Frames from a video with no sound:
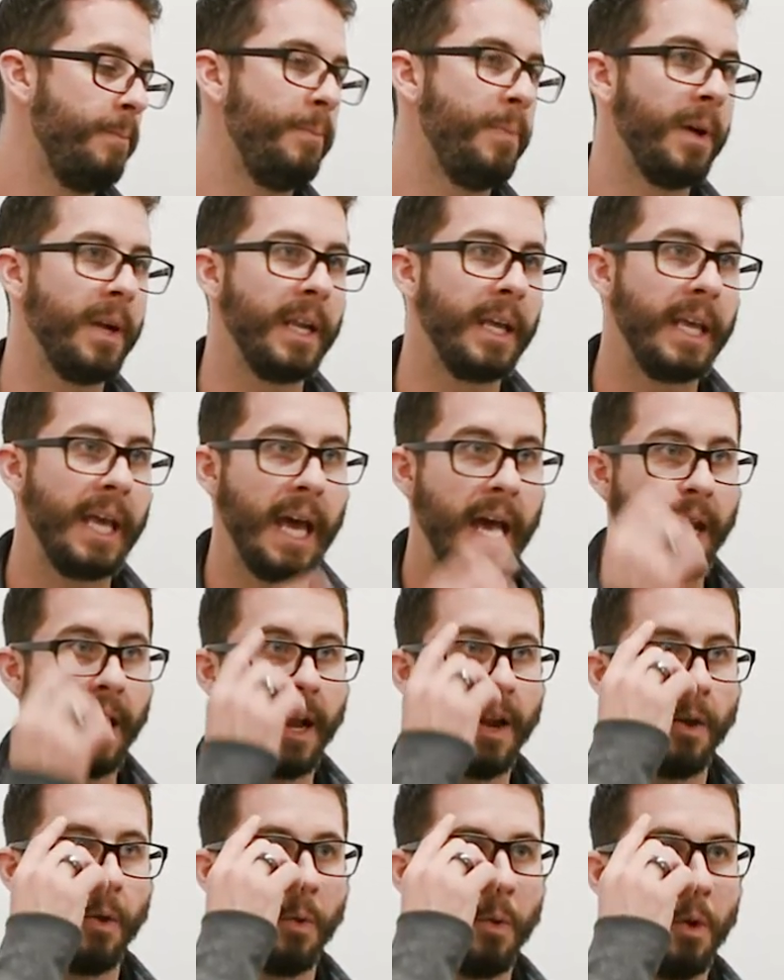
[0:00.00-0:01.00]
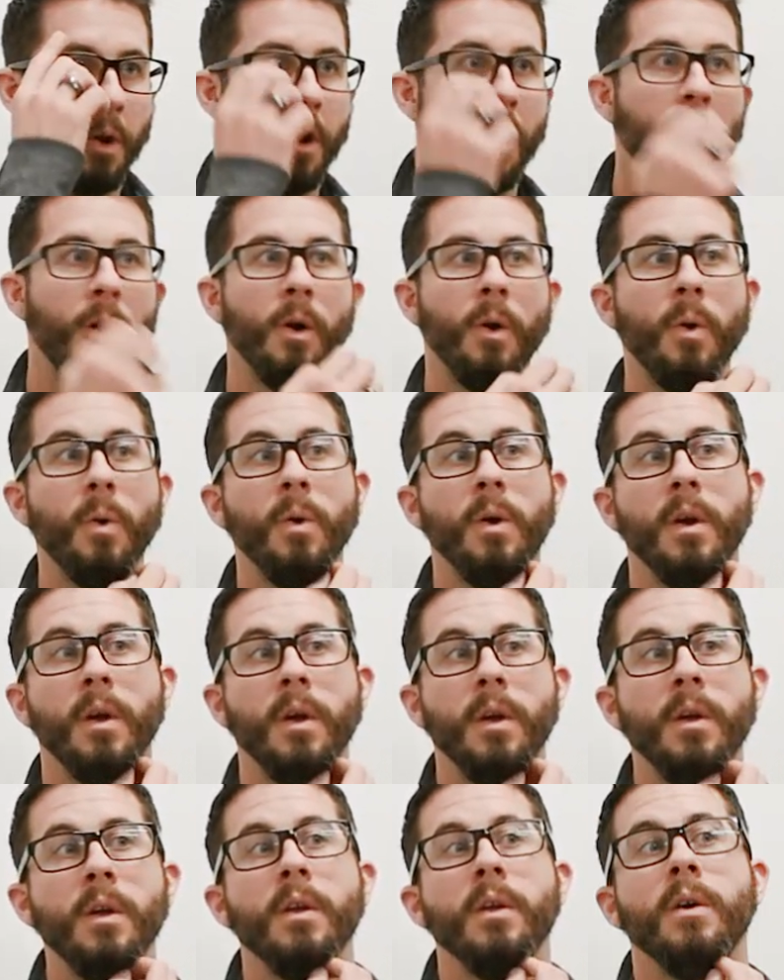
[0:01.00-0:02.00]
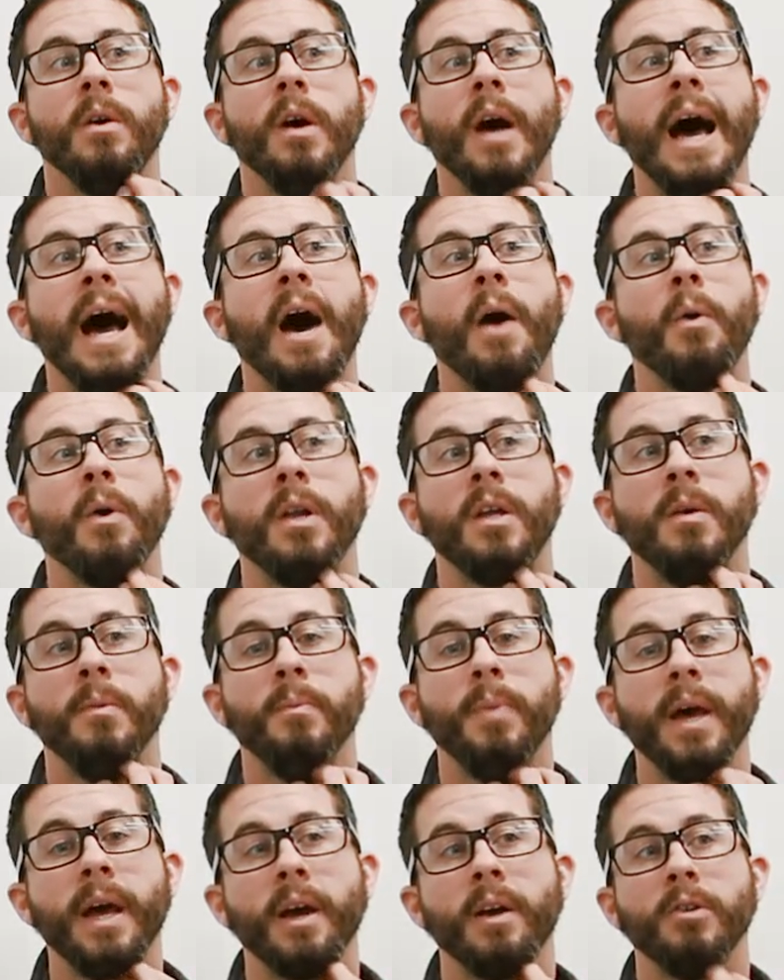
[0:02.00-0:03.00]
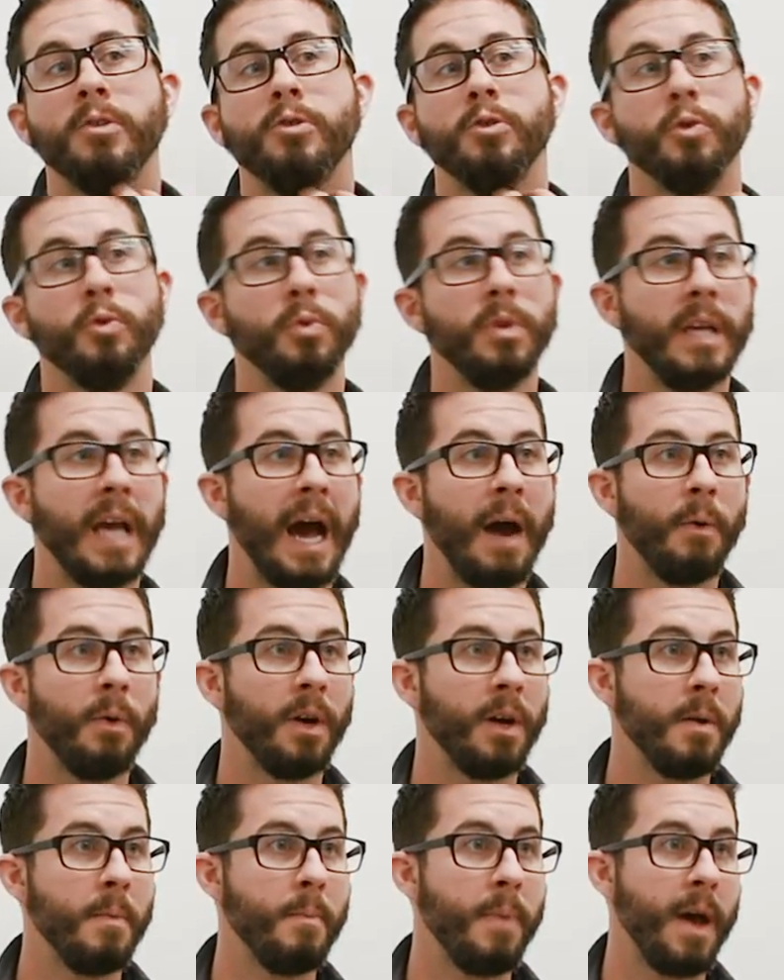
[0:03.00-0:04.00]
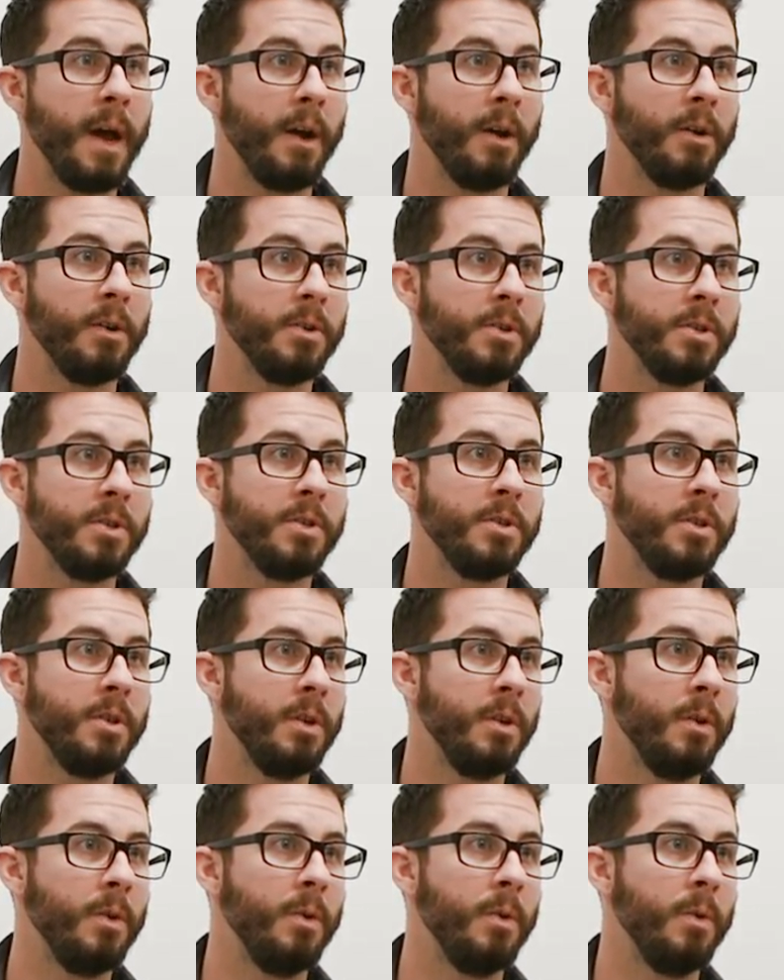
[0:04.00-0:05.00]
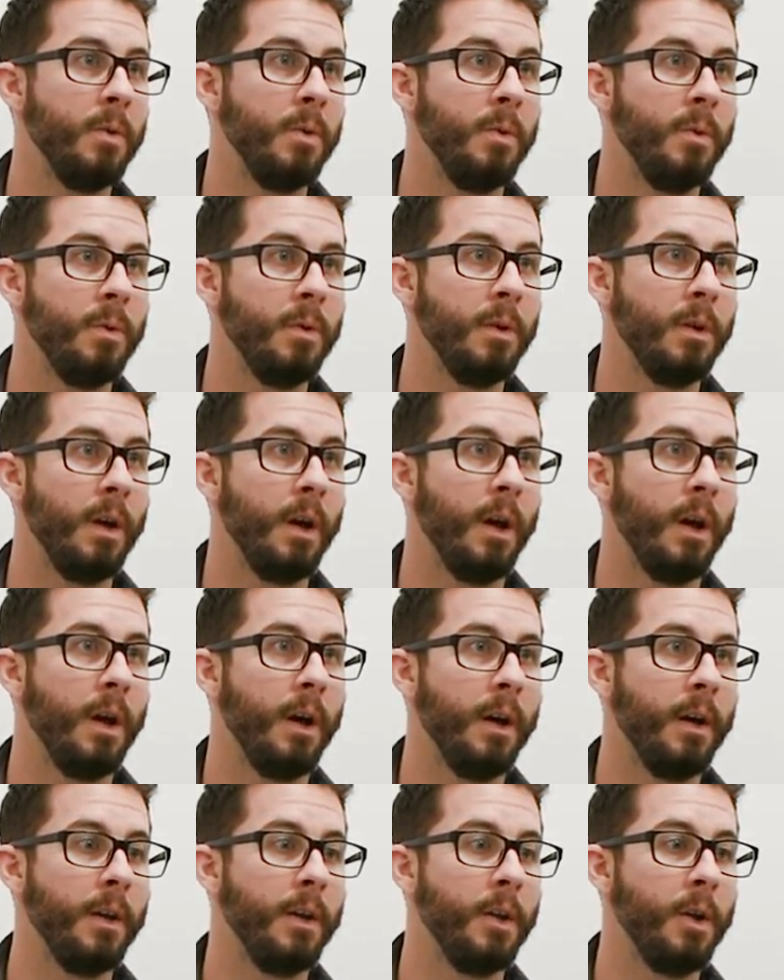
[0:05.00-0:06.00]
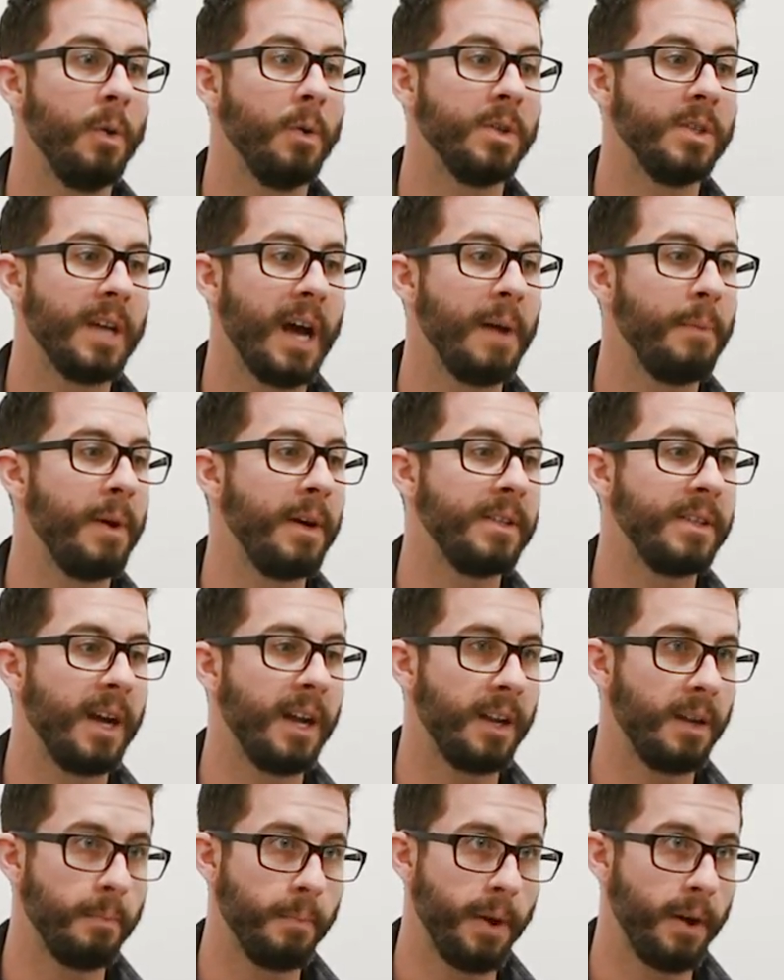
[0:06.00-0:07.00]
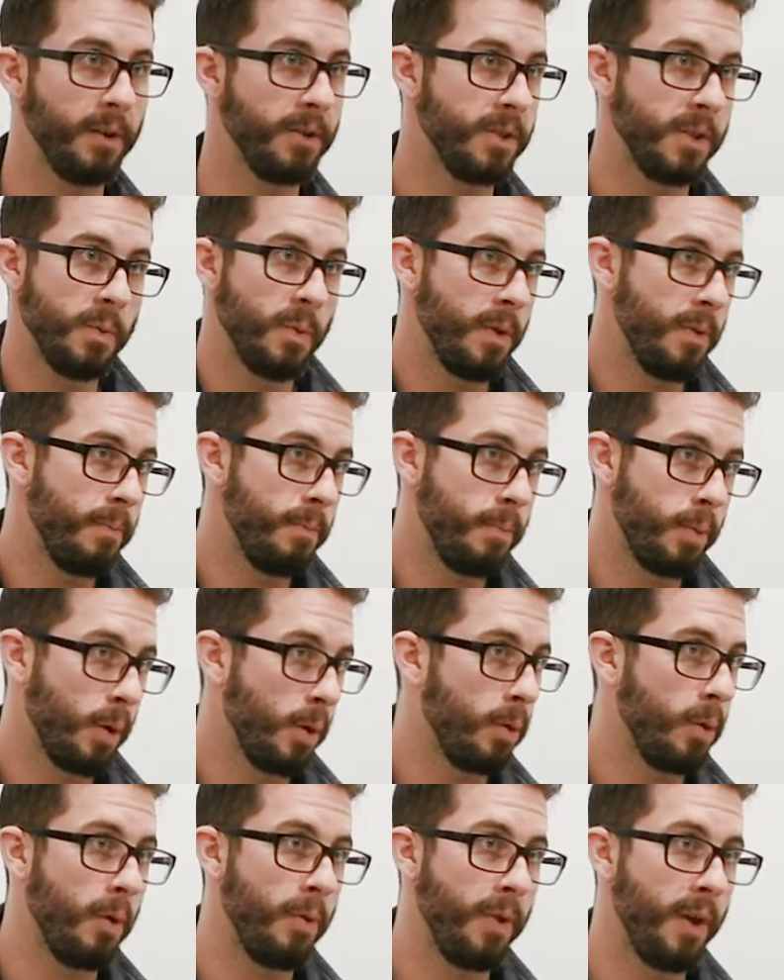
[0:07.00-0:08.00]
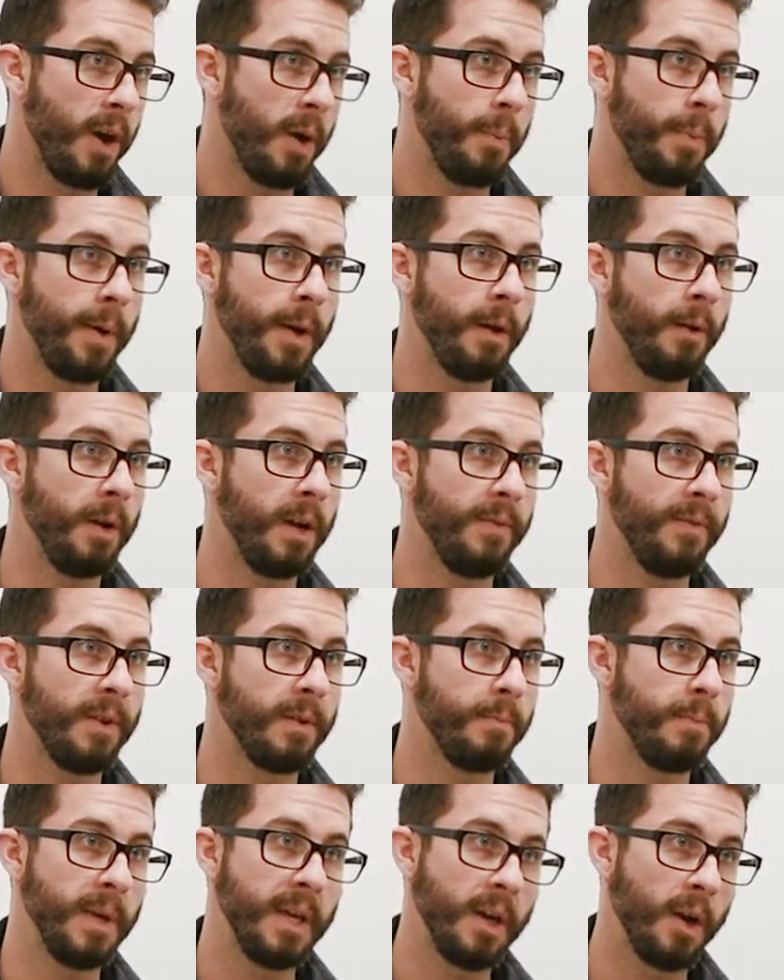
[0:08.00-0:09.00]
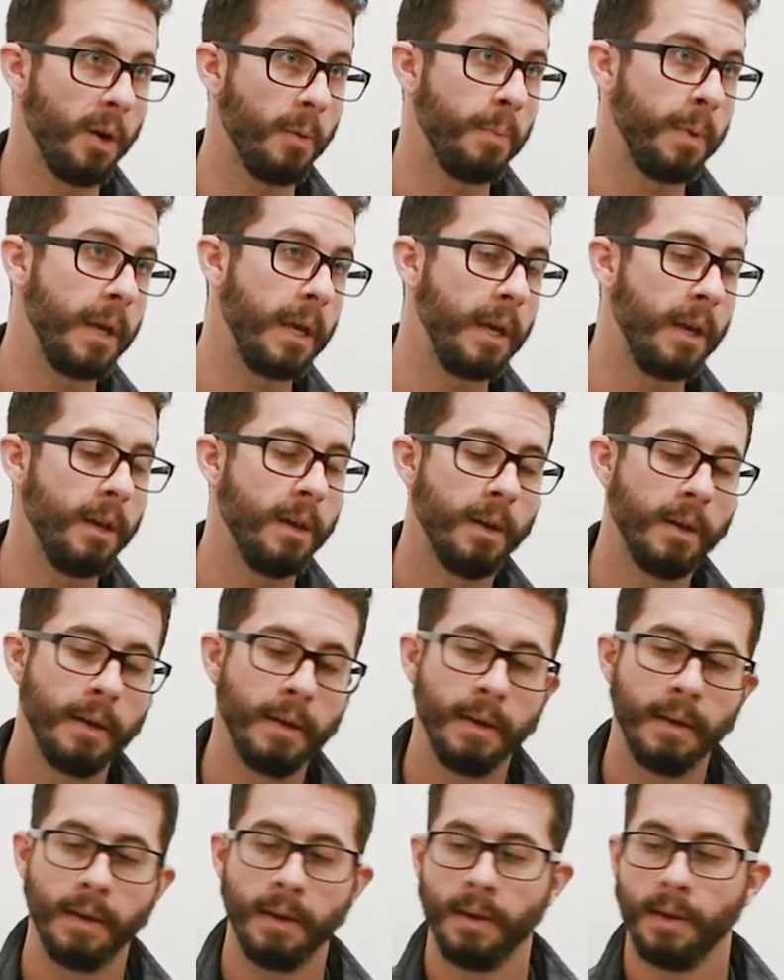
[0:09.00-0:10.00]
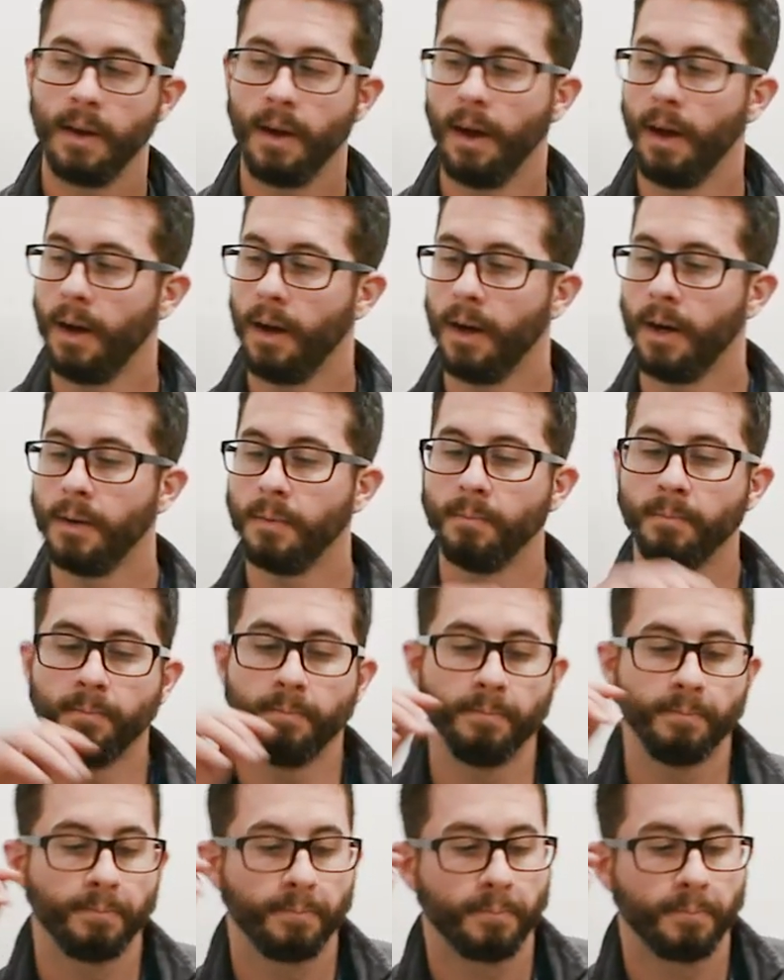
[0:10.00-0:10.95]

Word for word: but again, I don't know how it compare truly how it compares to uh, you know a side by side comparison with prolotherapy or even PRP. Um,